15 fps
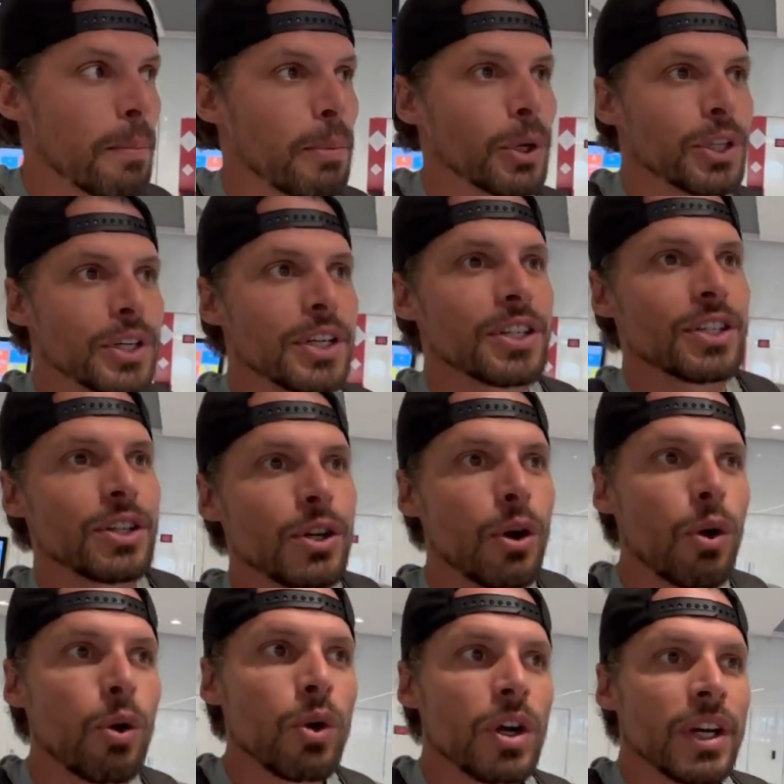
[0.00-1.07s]
But there is
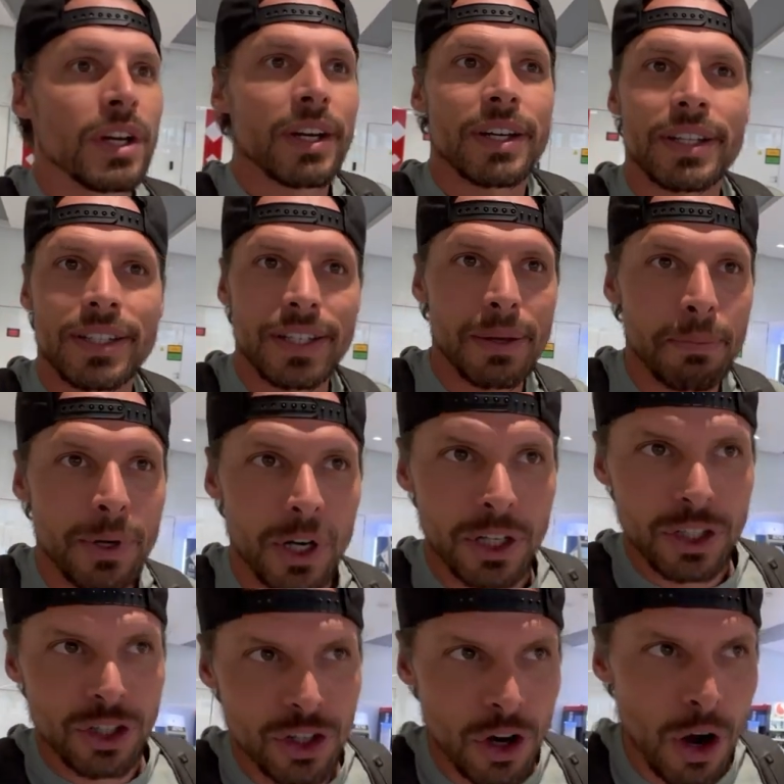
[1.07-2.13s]
no SIM
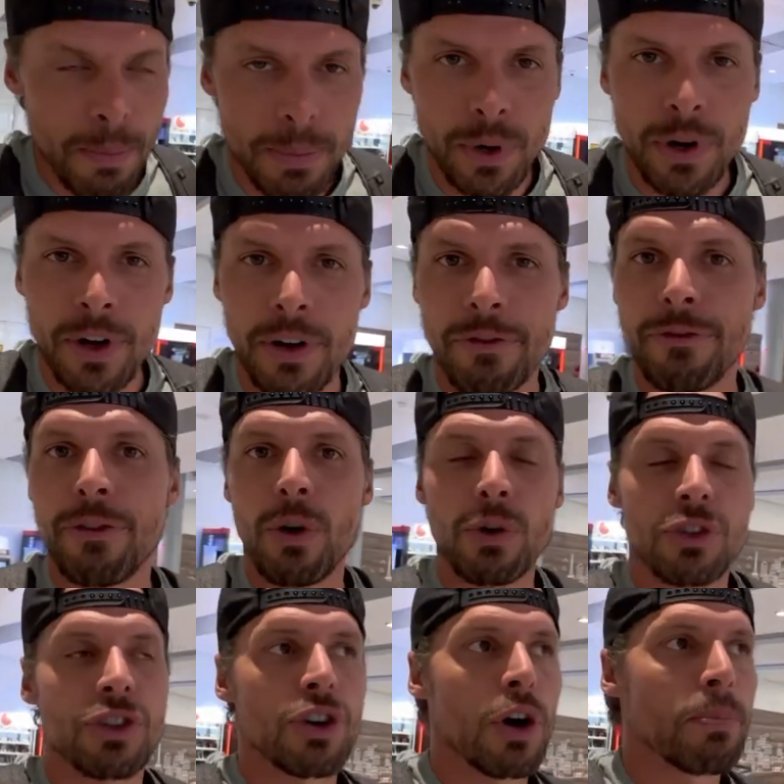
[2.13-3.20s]
card shop or a
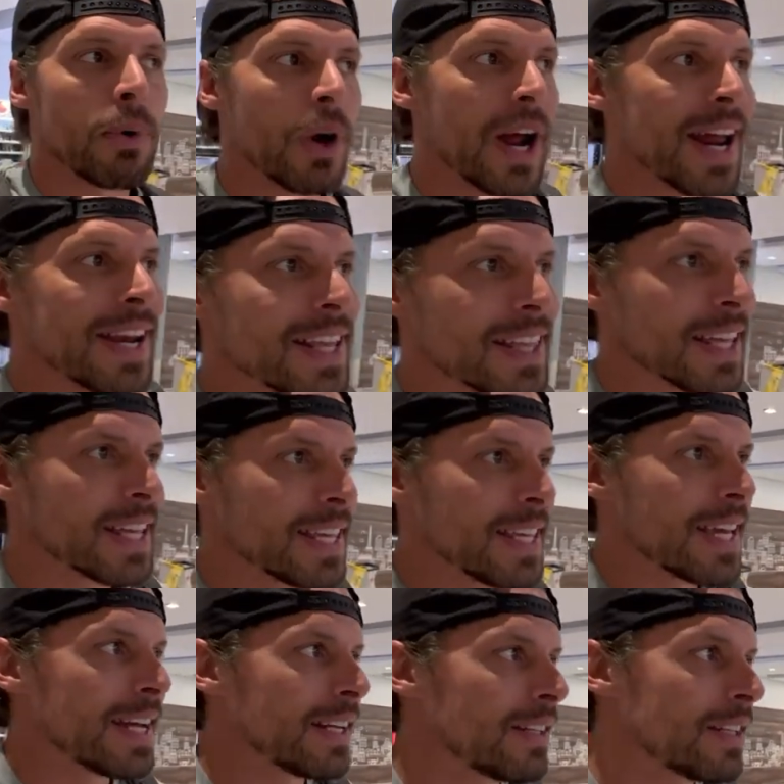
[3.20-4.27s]
phone shop or anything
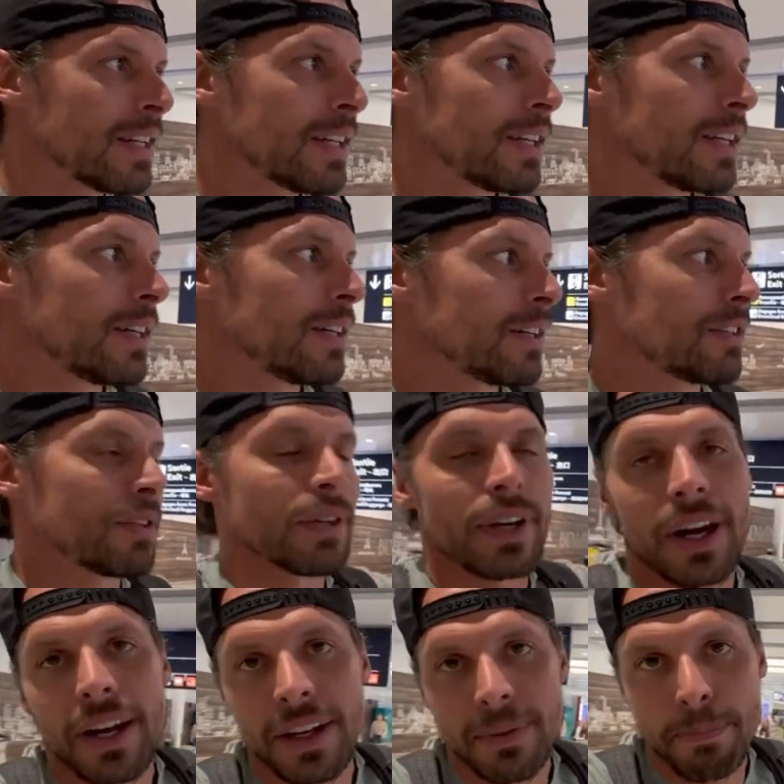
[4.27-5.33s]
yet. So I
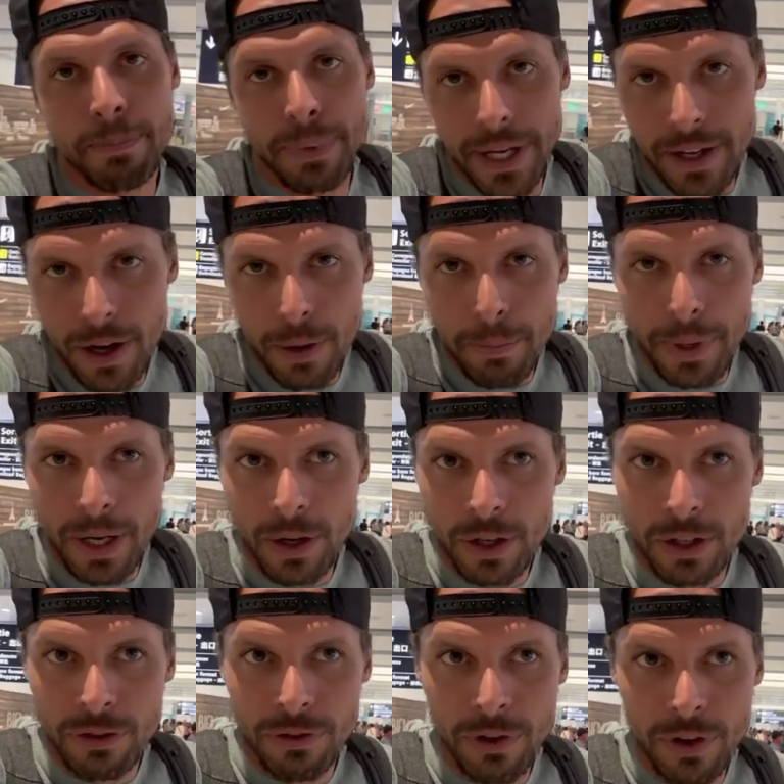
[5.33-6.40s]
gotta pick up my
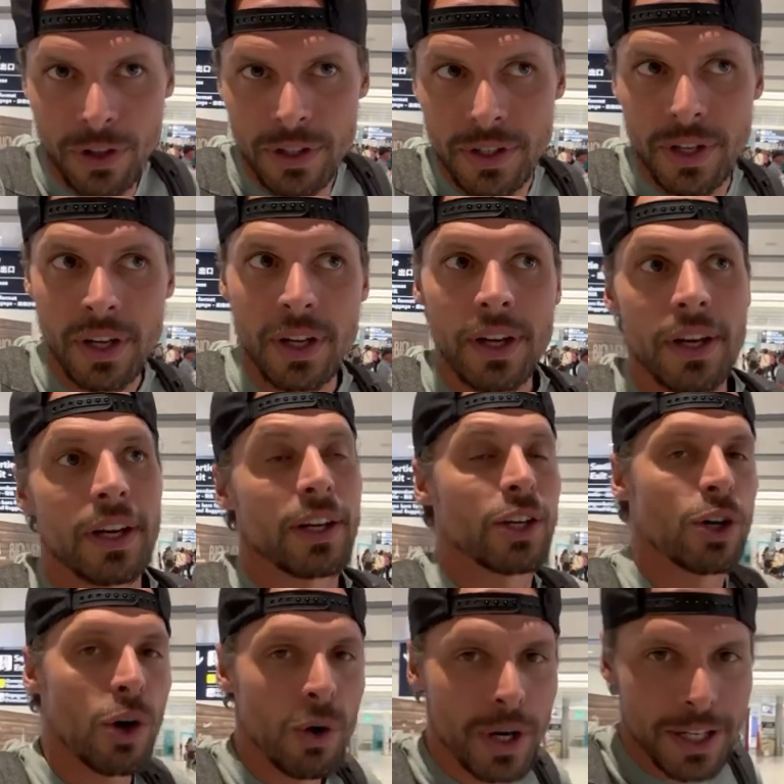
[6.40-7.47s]
luggage first.
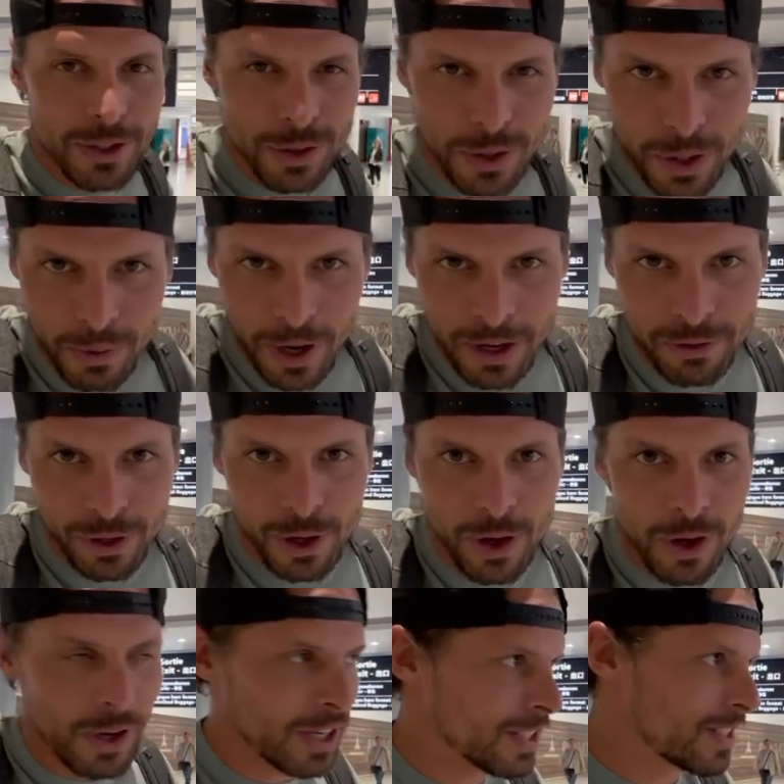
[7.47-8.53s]
Go into the arrival
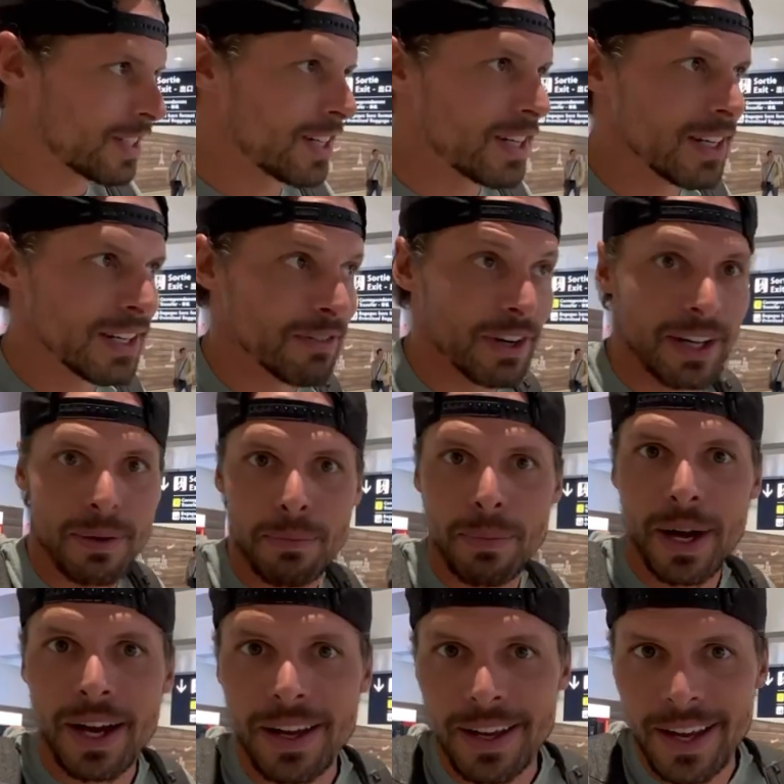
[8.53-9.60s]
hall and see if I can
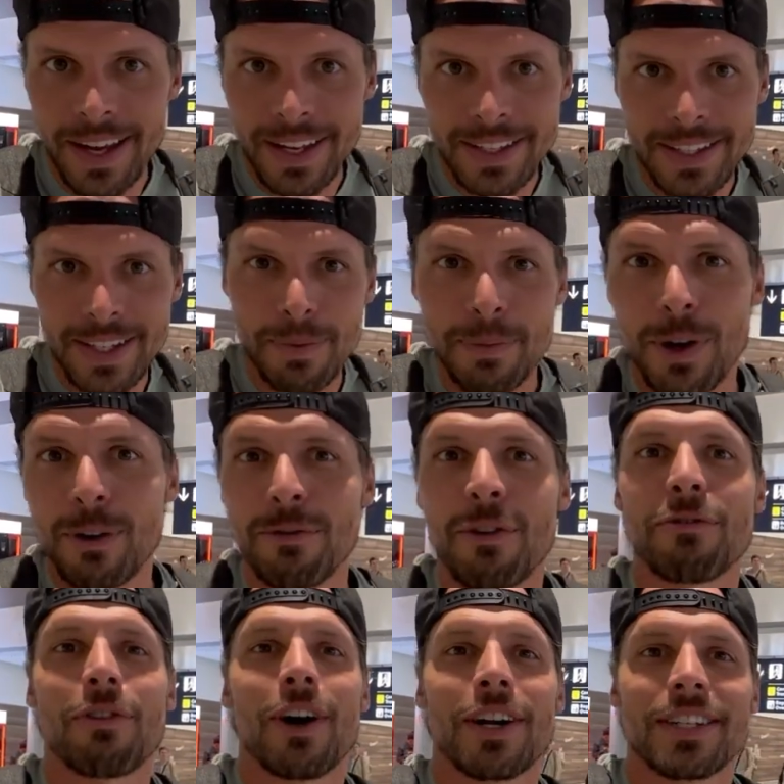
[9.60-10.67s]
buy a SIM card for
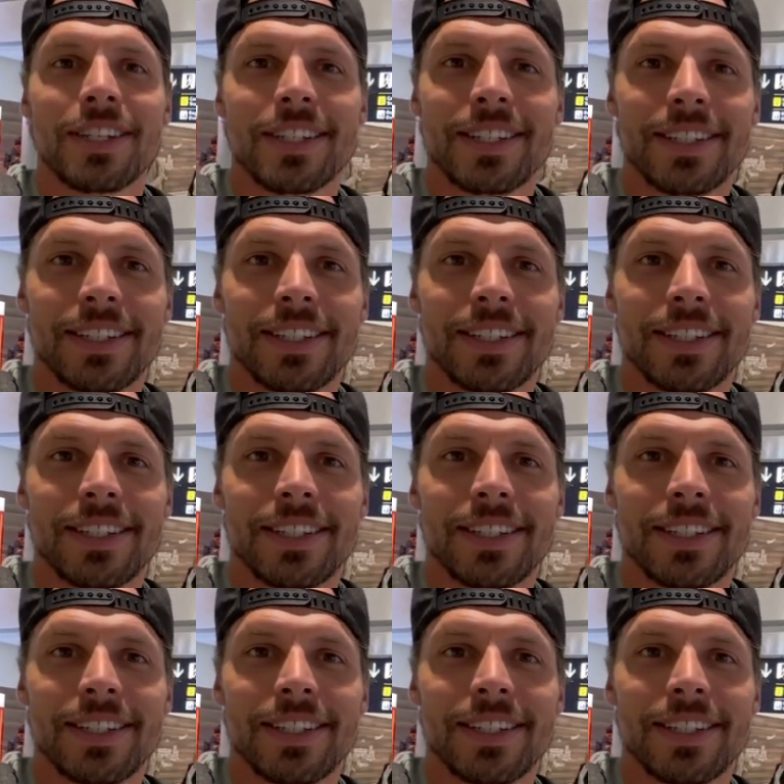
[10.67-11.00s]
France.